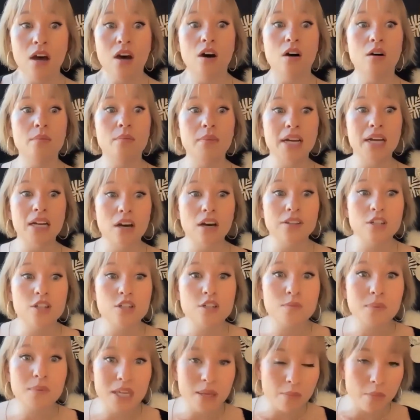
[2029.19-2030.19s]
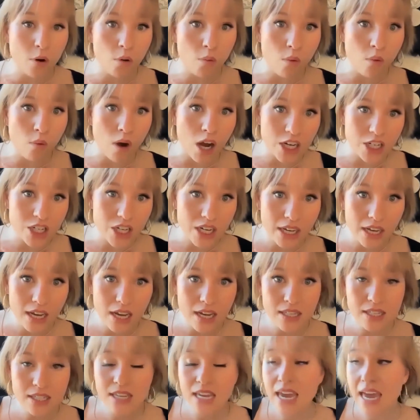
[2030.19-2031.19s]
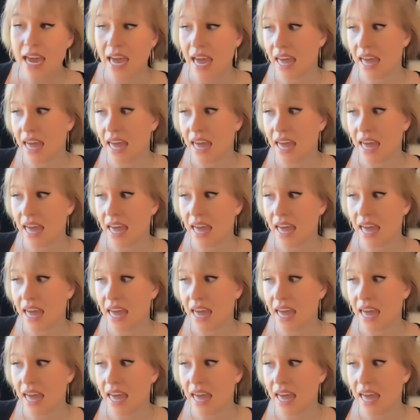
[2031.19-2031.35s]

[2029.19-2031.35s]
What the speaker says: oh my God, there's people watching us